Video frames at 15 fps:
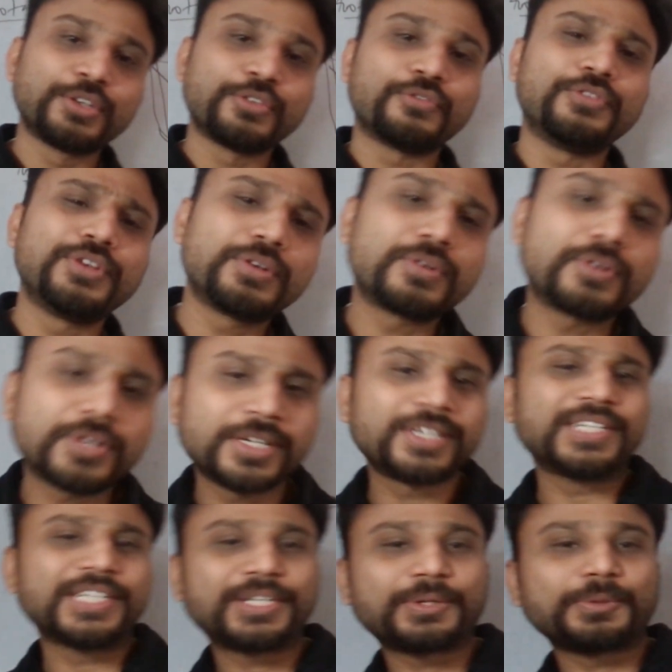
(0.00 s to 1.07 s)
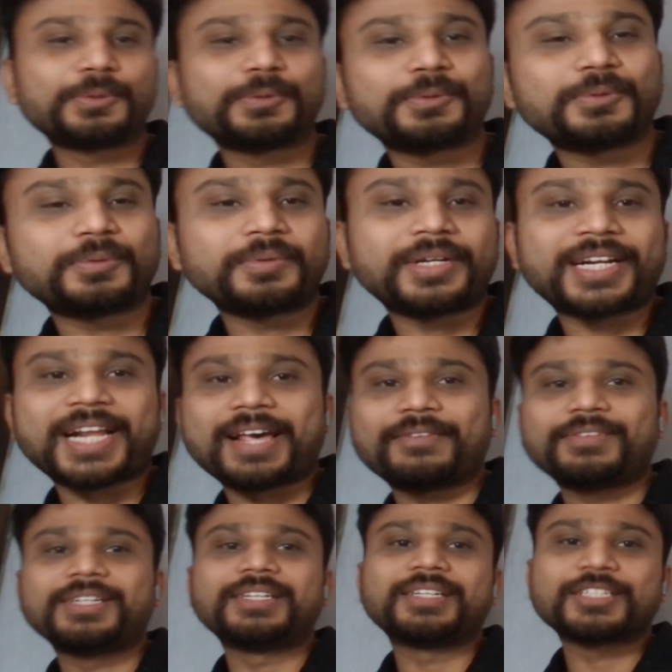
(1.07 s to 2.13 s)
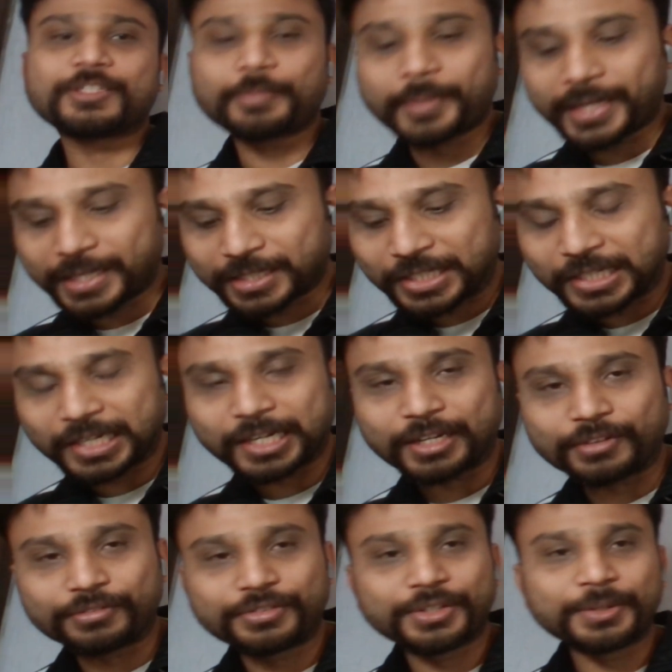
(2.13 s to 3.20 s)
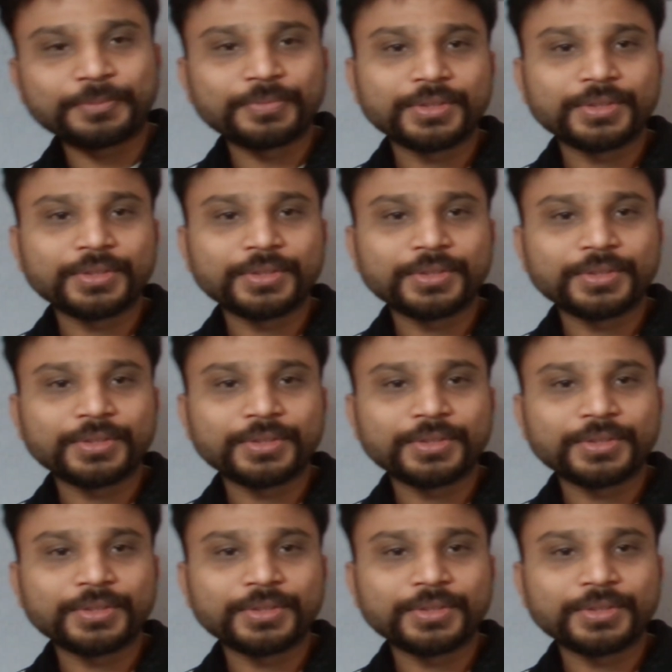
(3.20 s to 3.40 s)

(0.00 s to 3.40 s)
We will not need to travel in a spacecraft